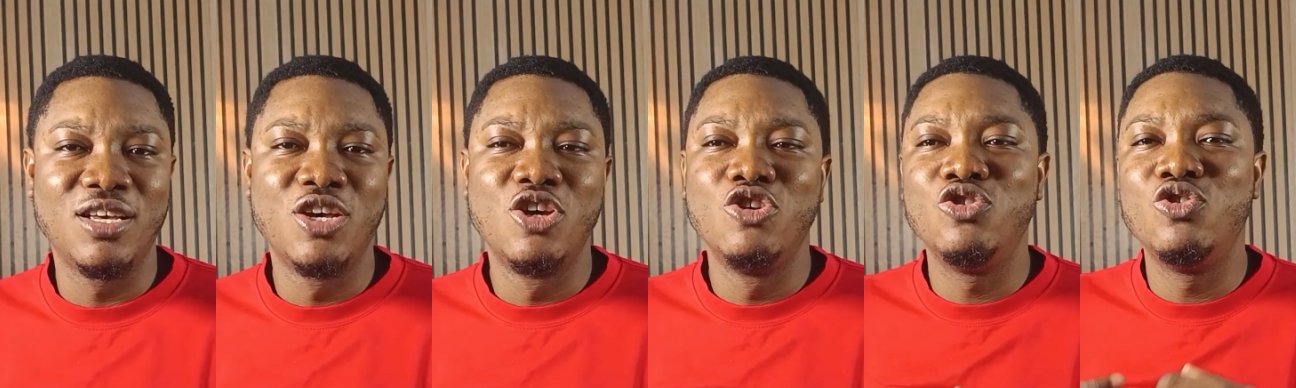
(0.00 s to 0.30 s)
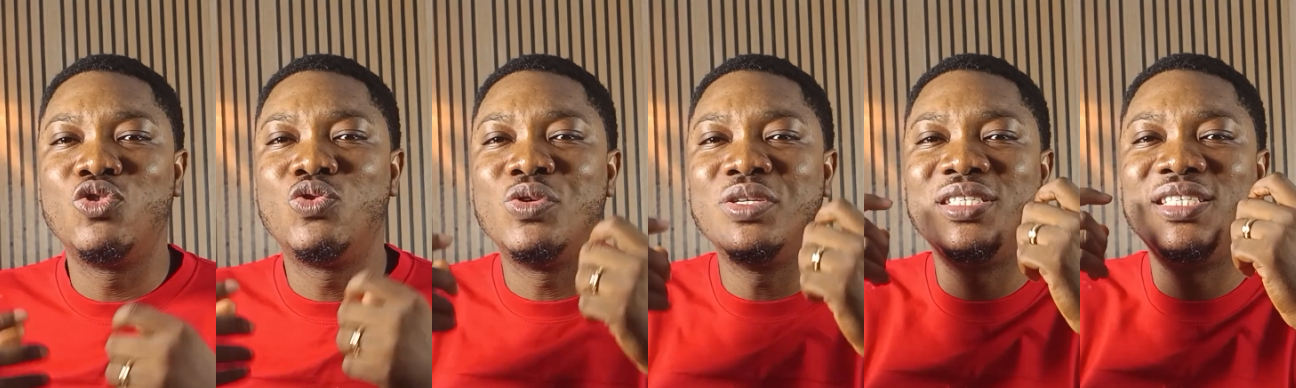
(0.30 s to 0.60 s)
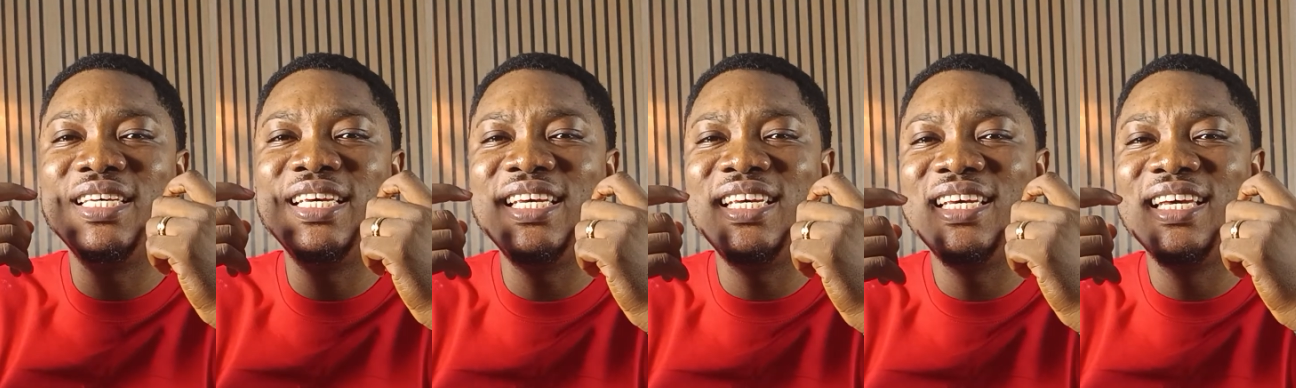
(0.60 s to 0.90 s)
You could
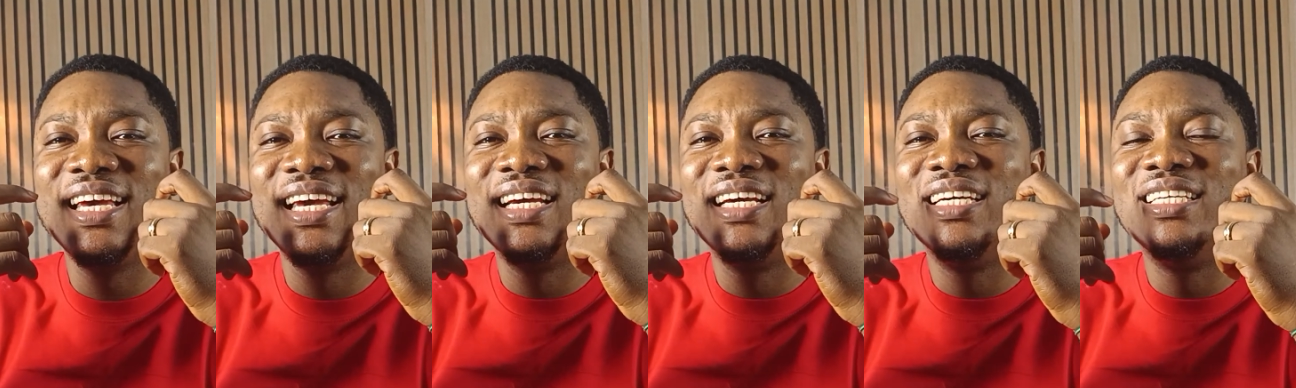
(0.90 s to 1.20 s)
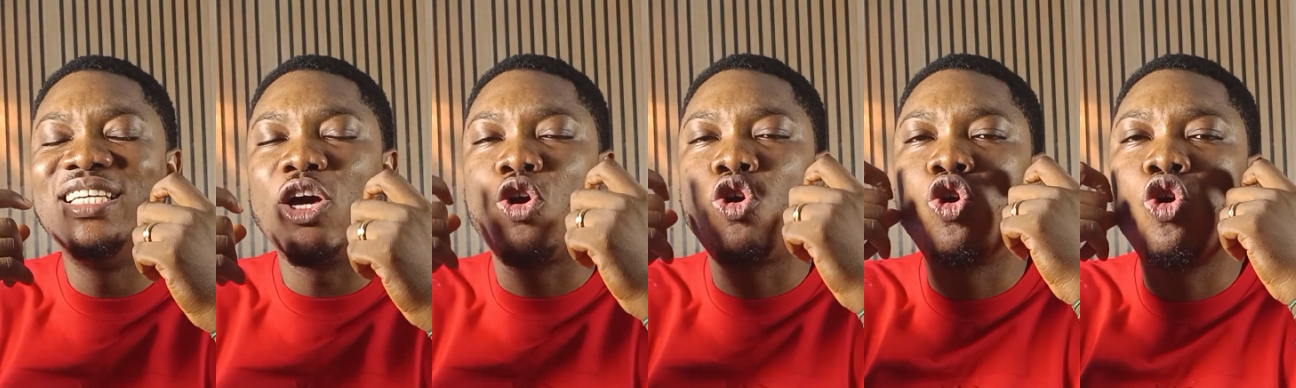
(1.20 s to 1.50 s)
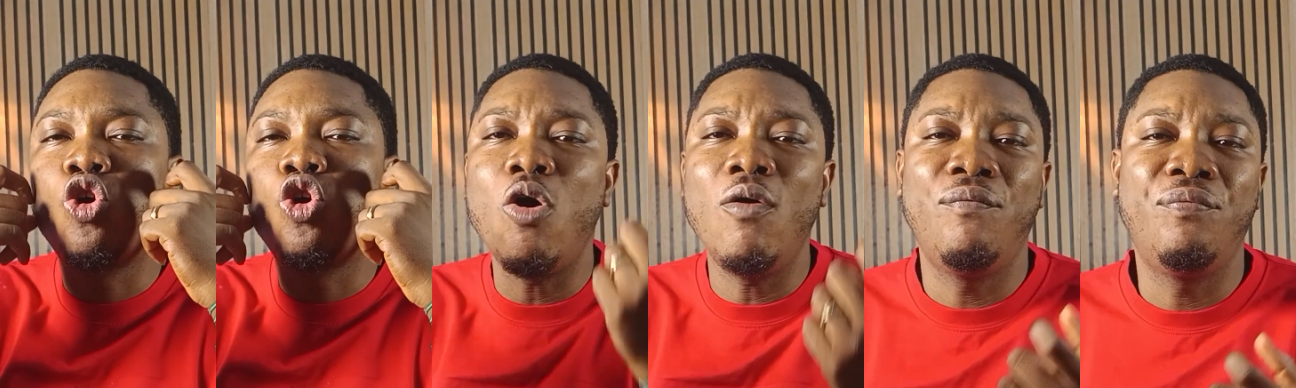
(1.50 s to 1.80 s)
see the
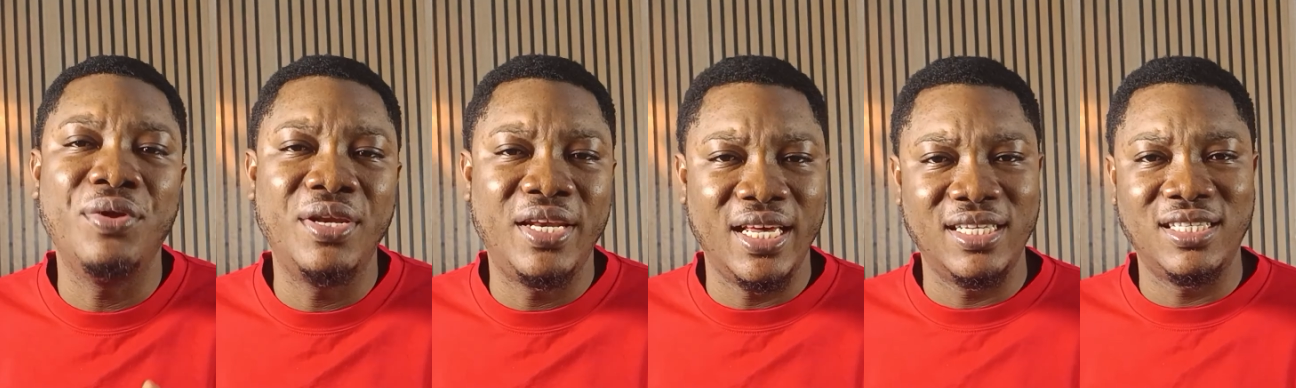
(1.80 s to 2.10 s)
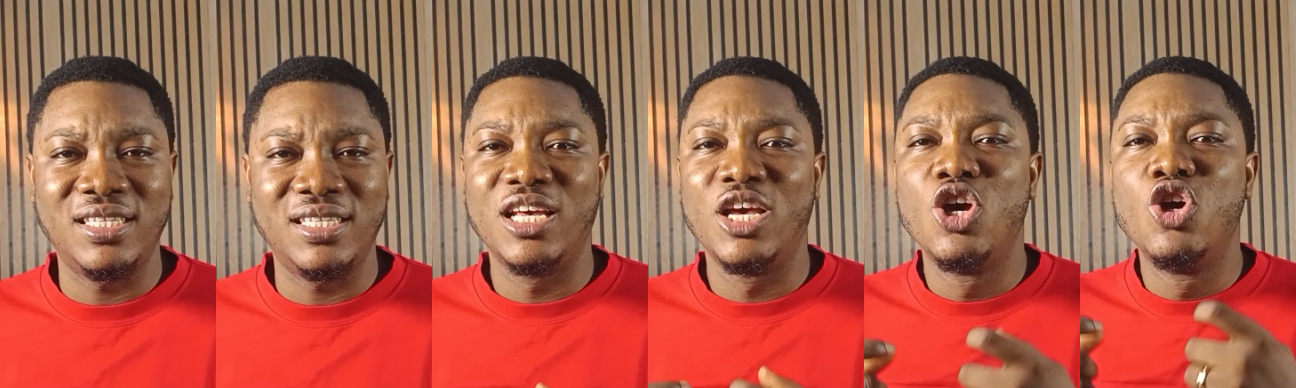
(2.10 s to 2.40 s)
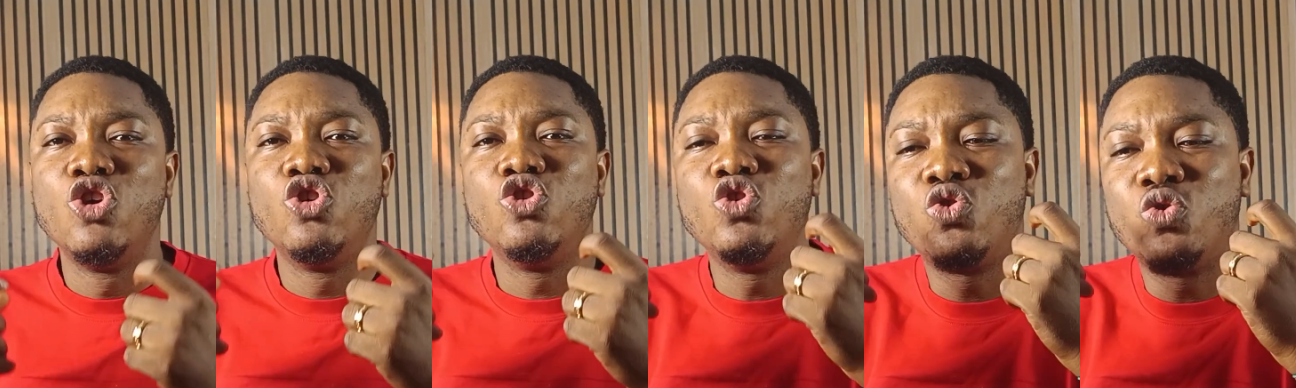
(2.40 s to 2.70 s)
confidence.
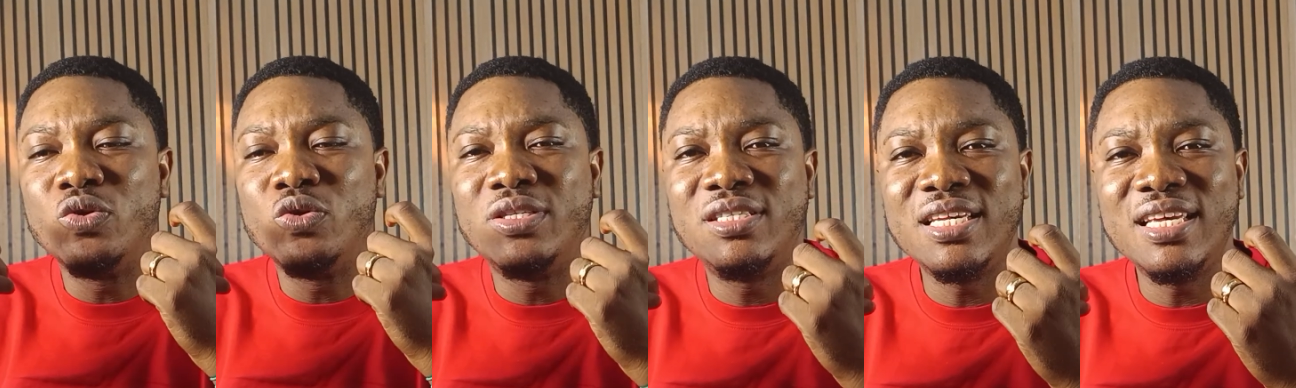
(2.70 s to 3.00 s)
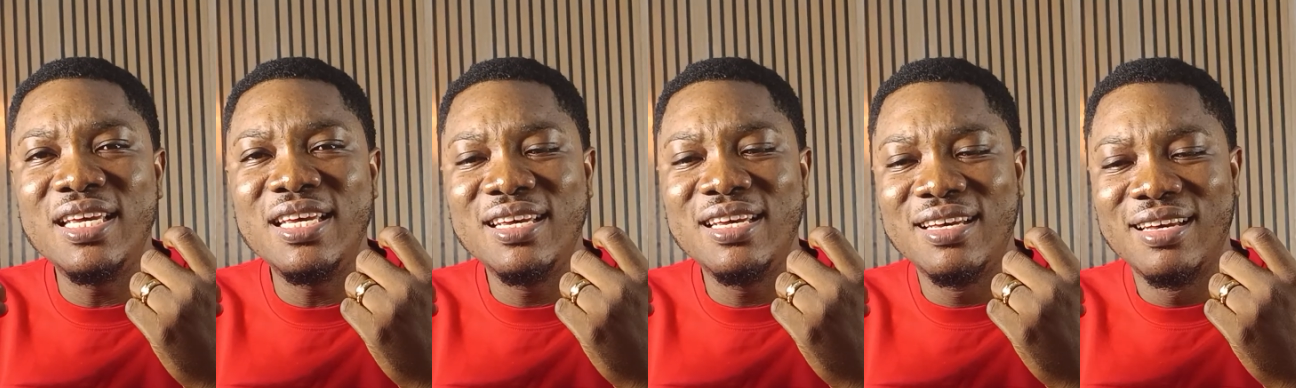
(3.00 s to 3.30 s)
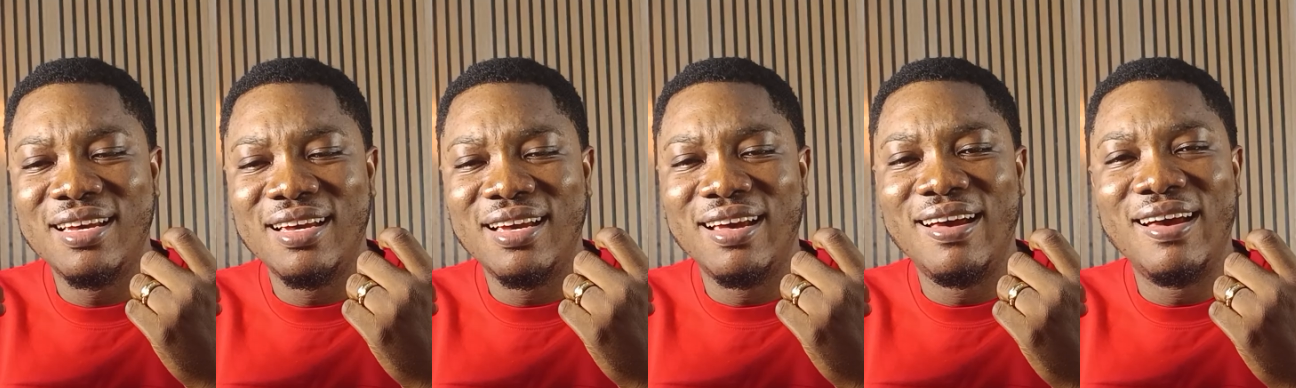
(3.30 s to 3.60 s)
You could see
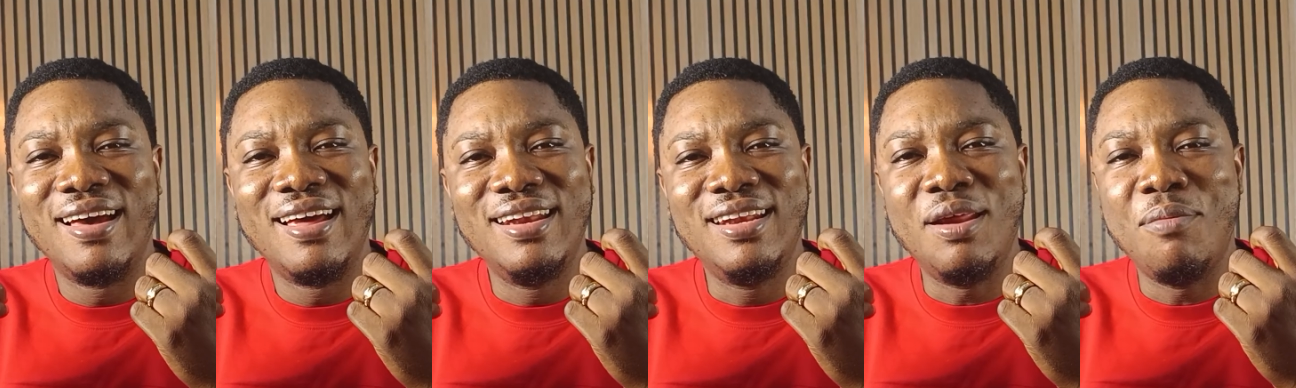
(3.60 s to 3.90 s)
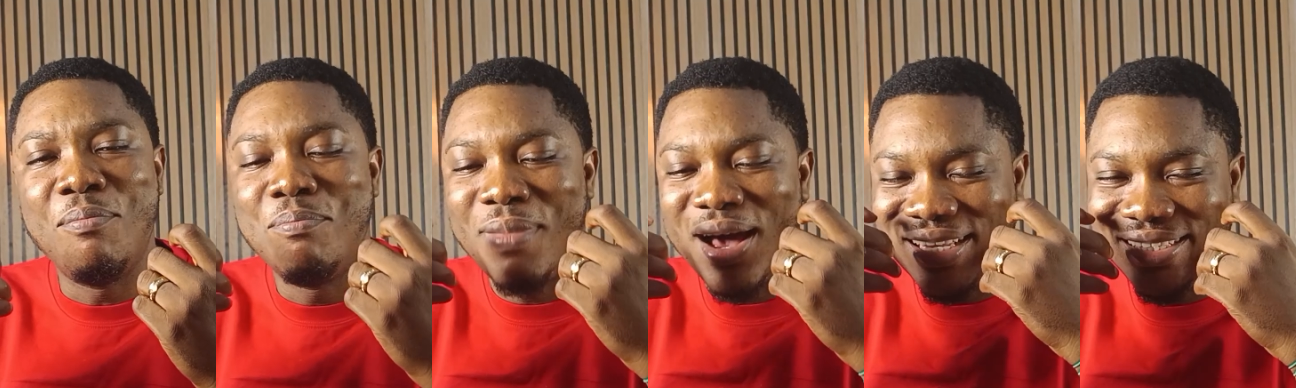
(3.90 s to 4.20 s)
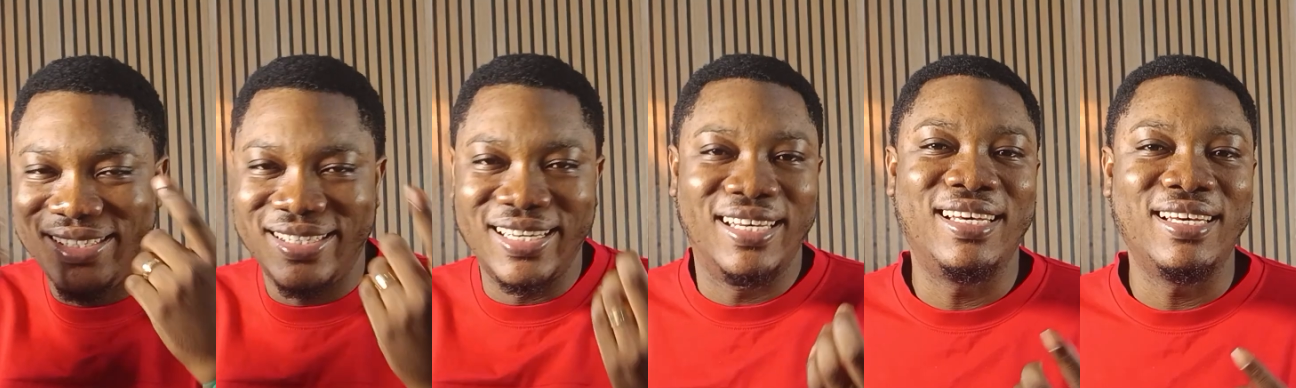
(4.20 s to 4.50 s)
the
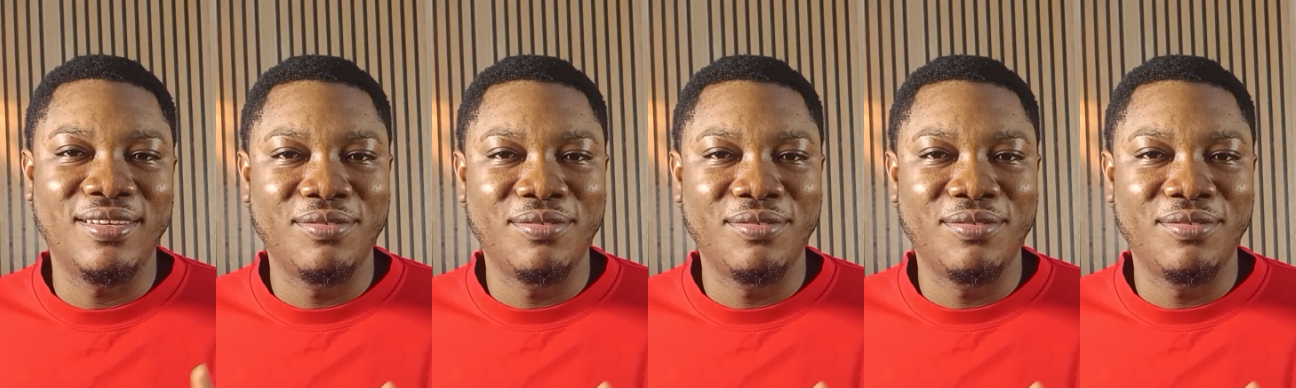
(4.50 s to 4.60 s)
magic.